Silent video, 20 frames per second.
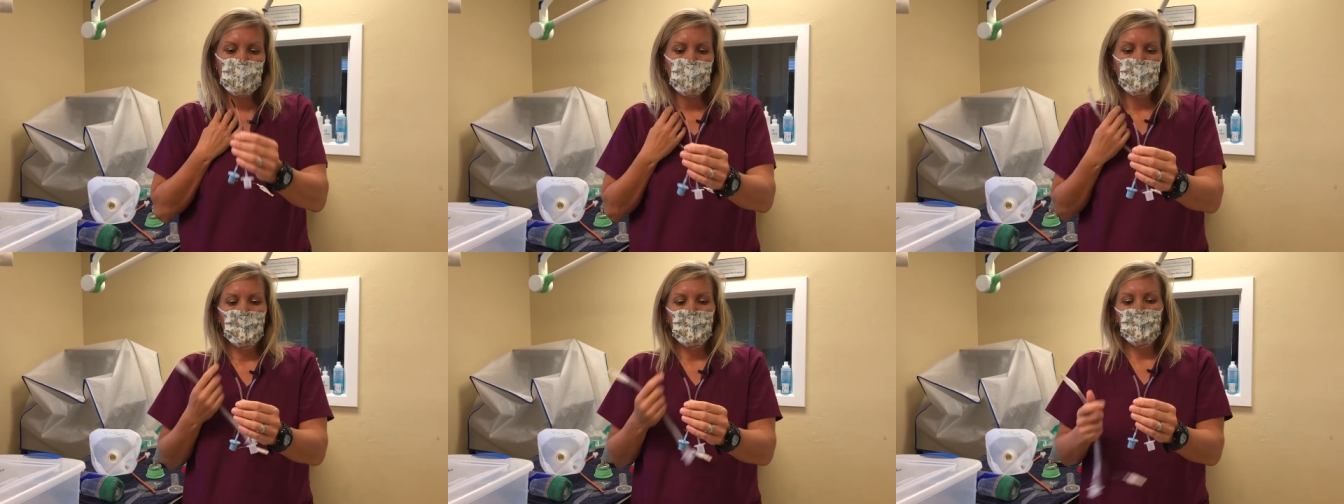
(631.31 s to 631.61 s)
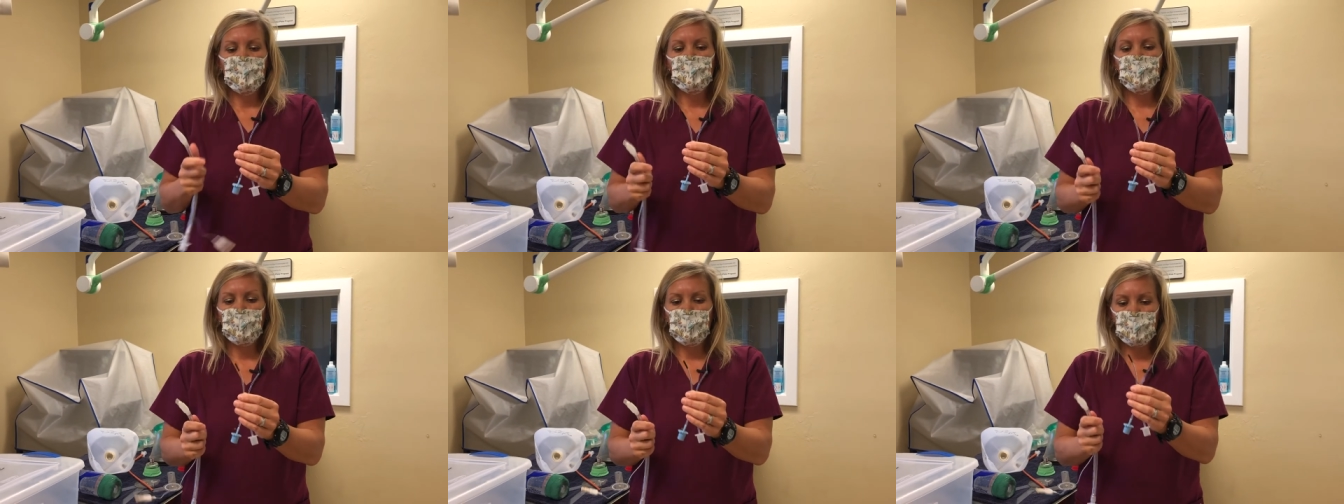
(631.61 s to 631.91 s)

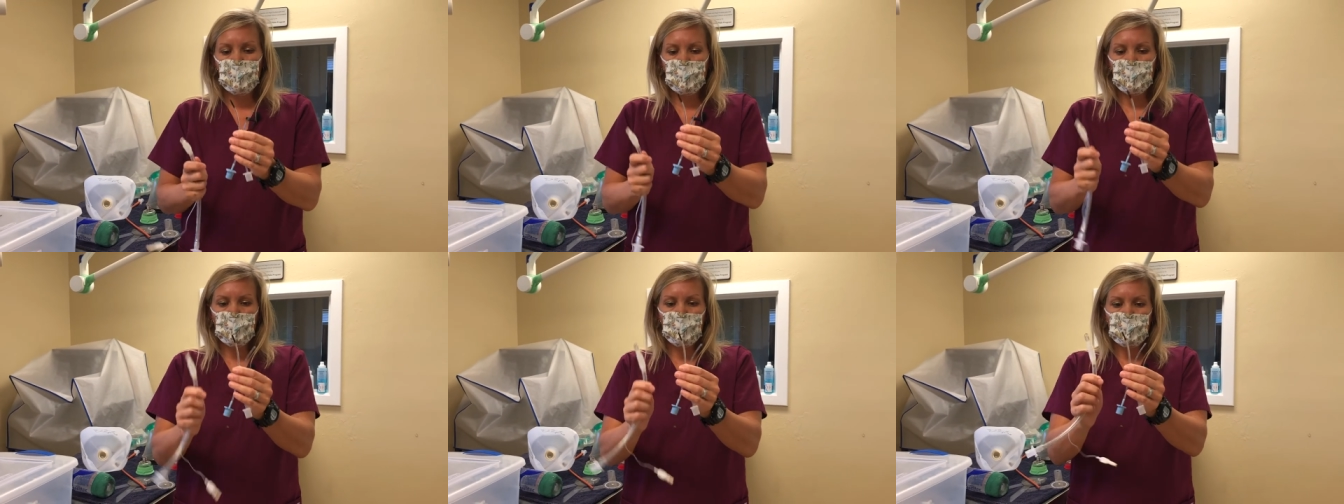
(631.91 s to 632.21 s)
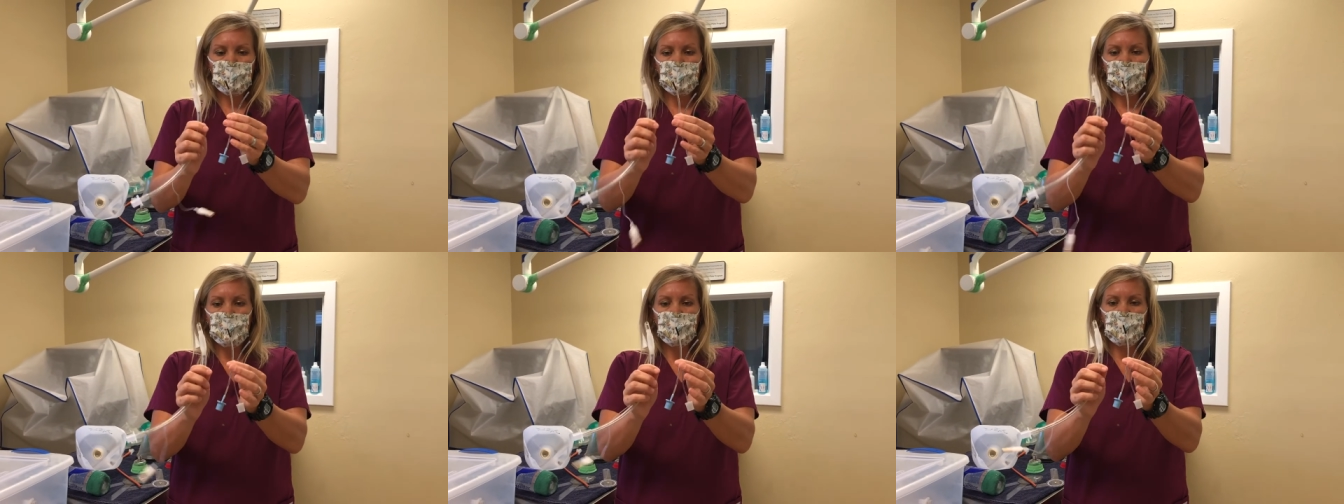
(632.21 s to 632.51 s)
So when they're
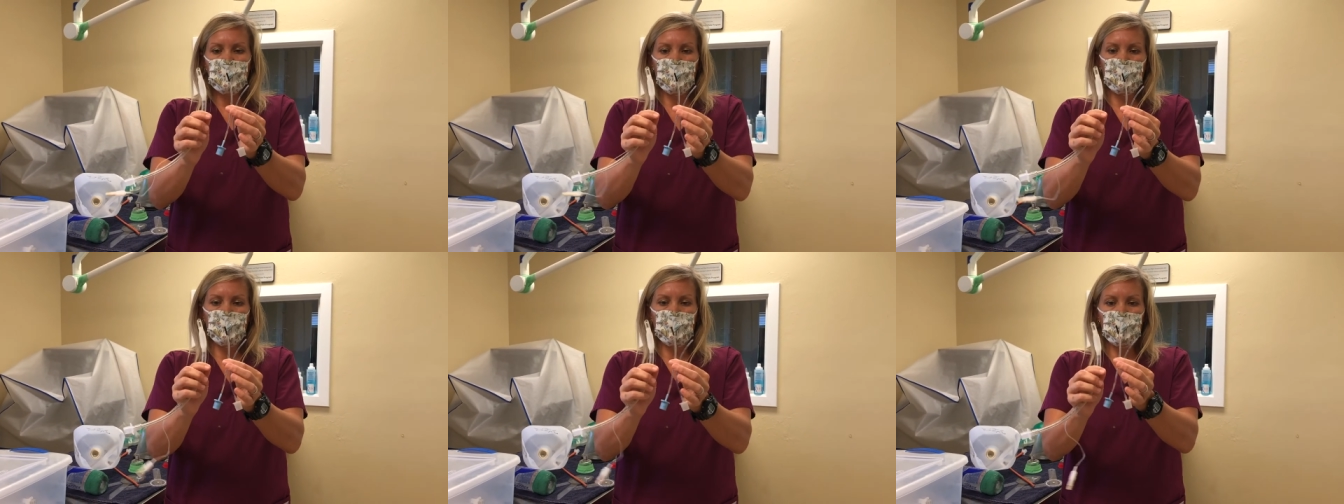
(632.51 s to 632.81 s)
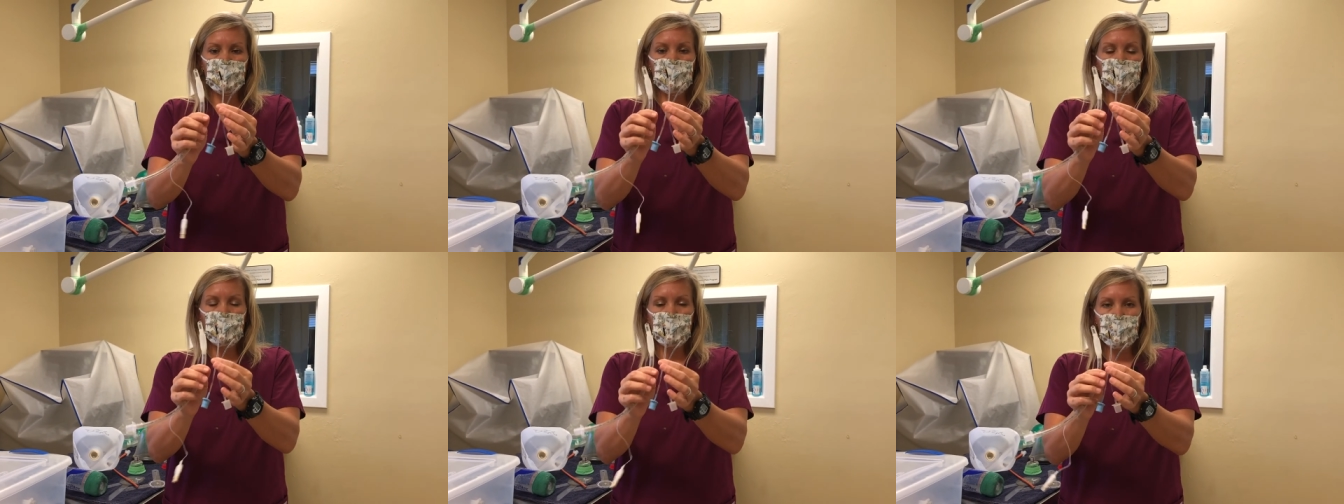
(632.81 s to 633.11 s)
breathing and
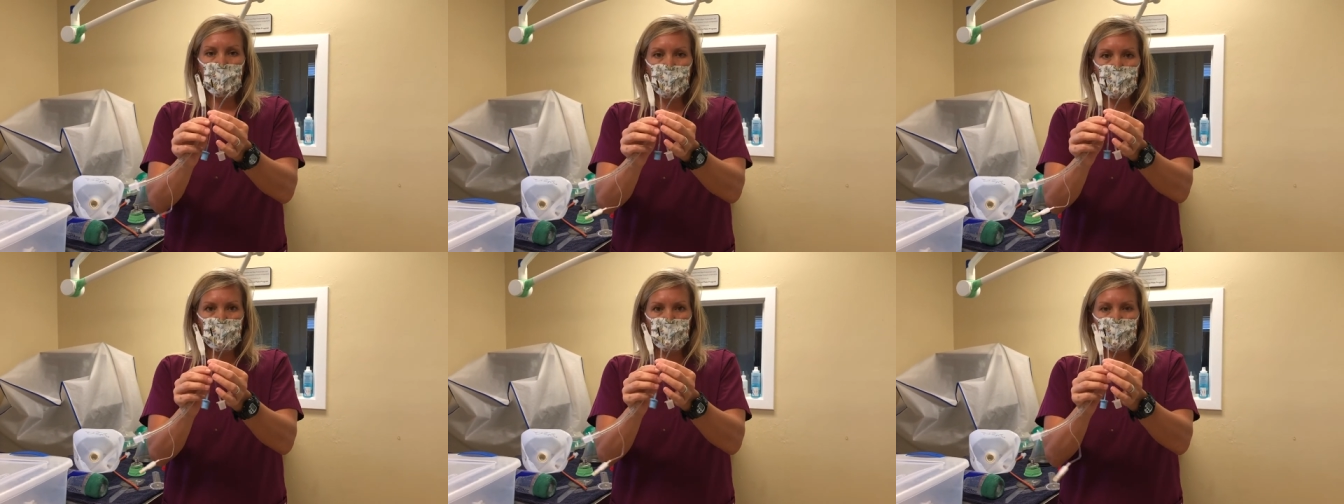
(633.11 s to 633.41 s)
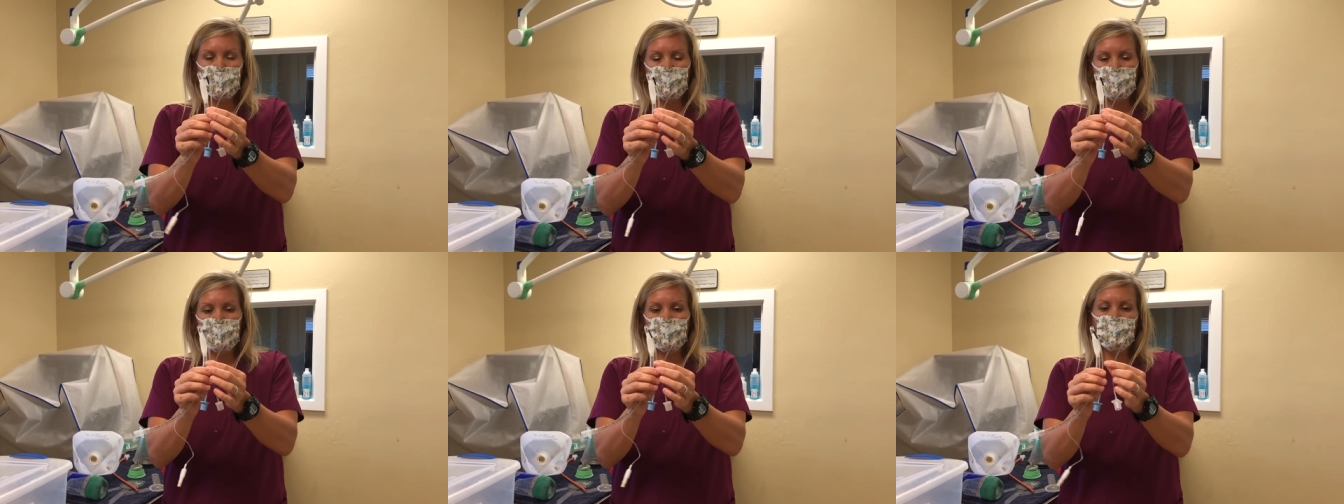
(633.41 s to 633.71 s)
they're under
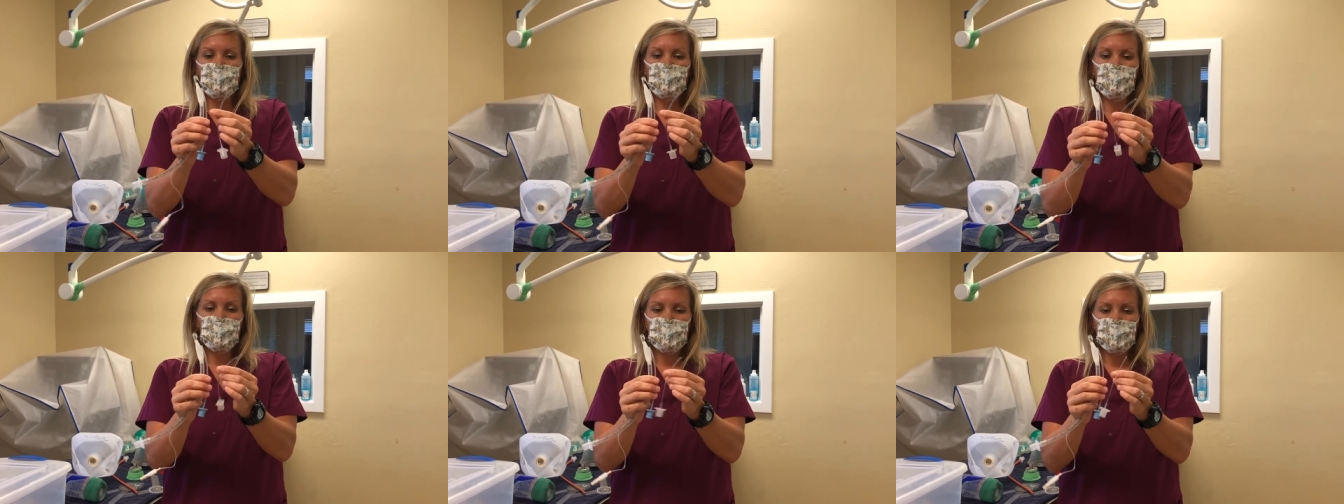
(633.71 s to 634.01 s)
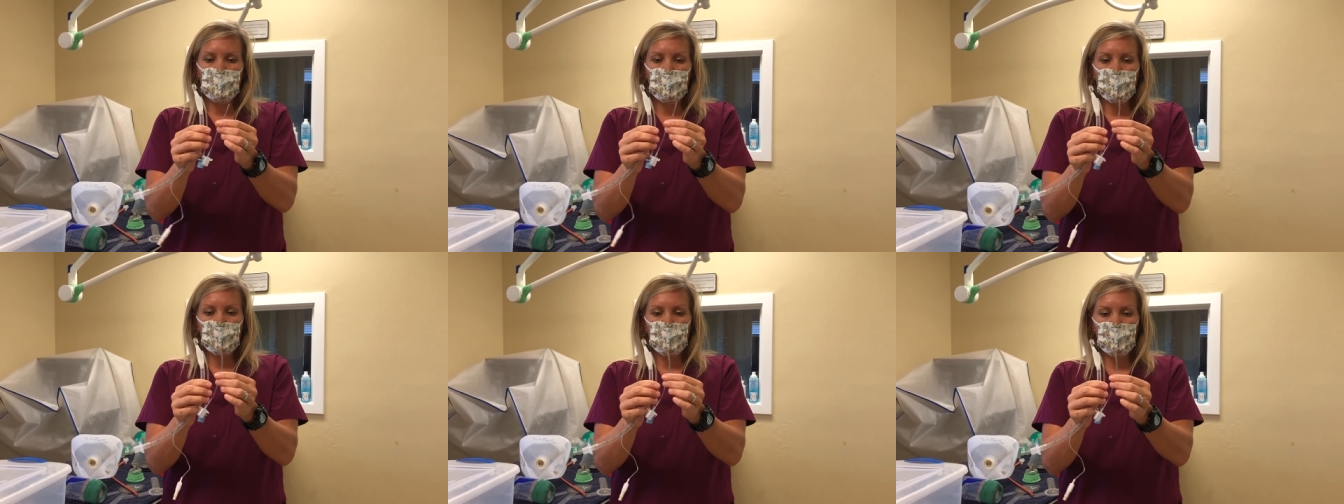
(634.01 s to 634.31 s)
anesthesia
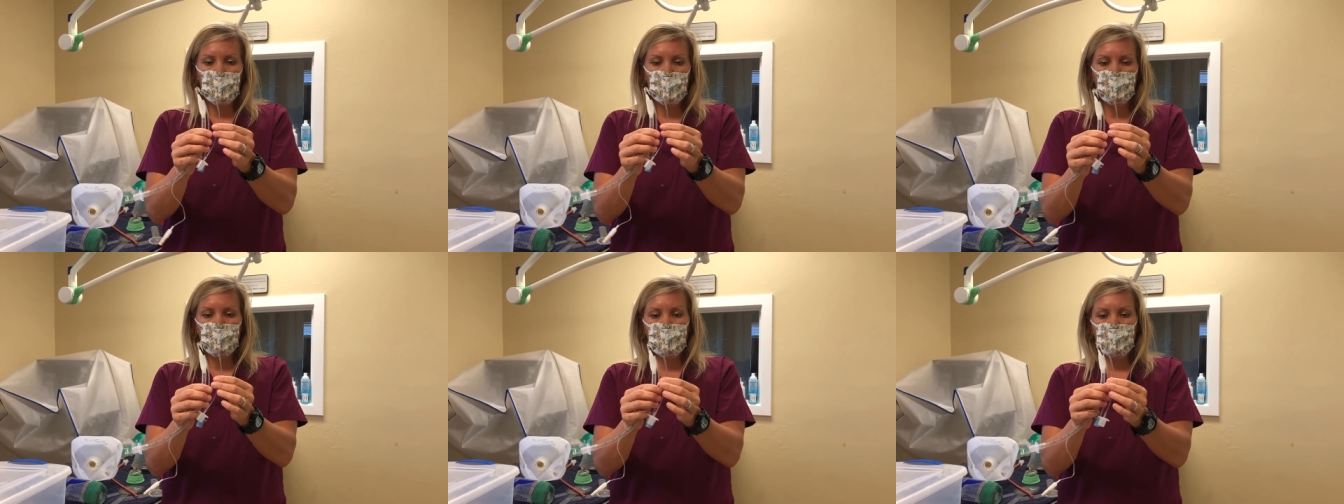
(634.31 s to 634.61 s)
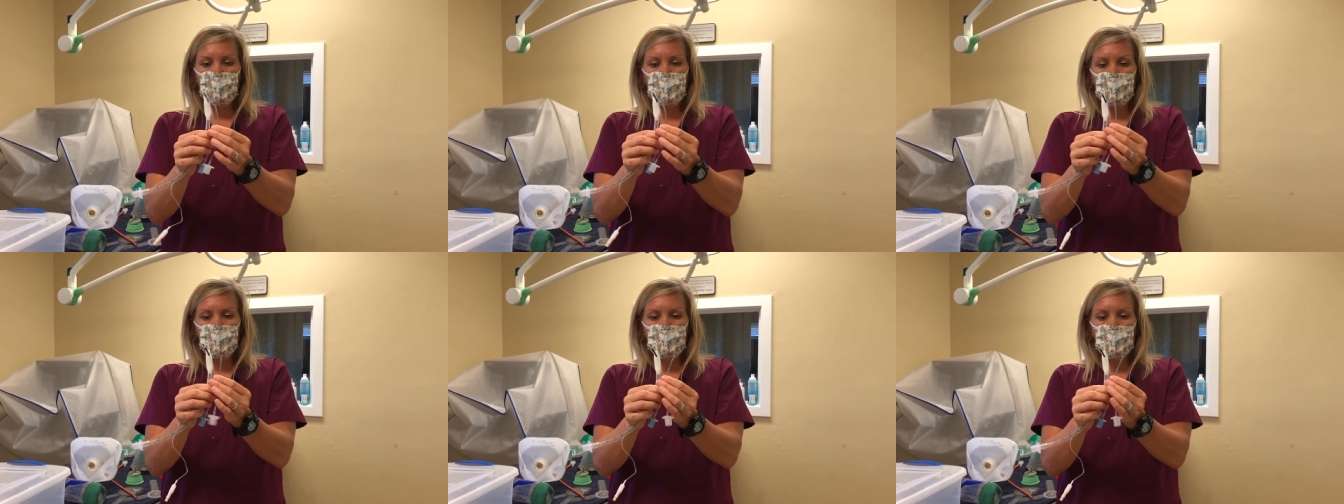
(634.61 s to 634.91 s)
and we have an
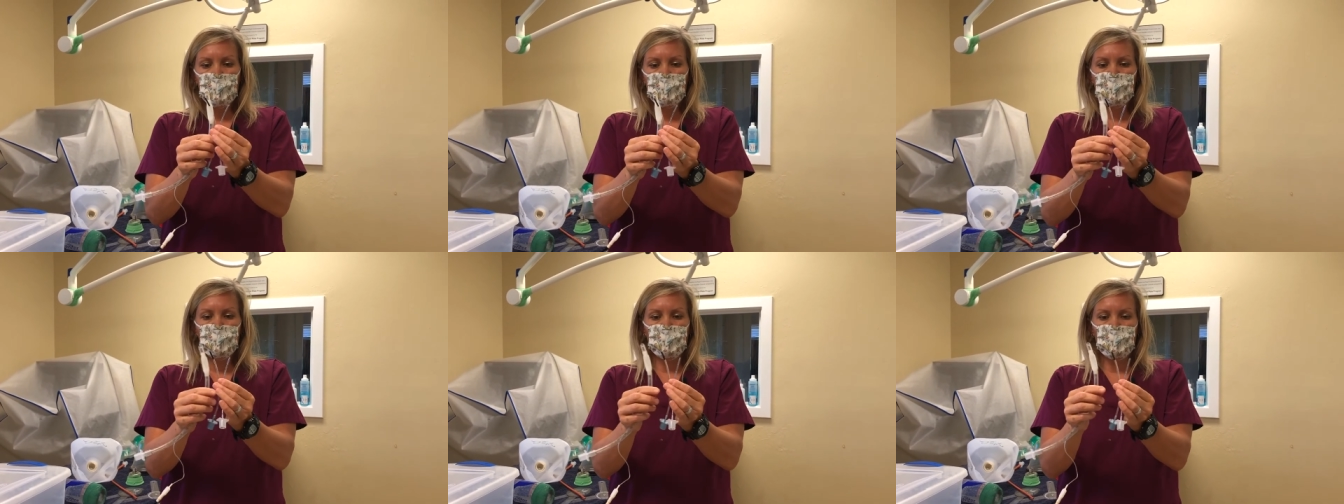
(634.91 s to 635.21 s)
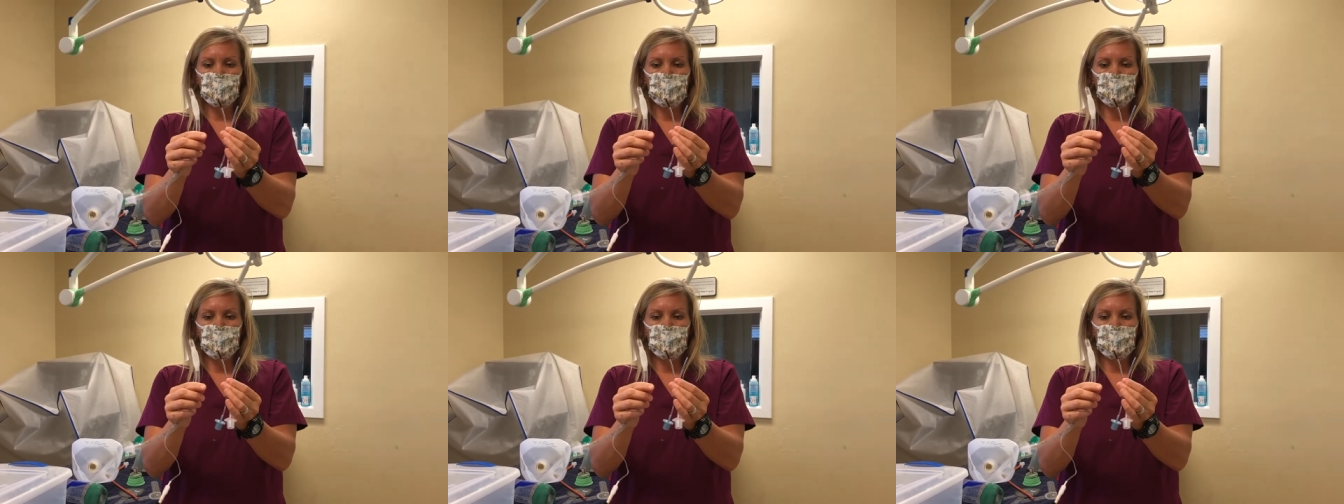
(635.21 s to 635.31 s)
ET tube,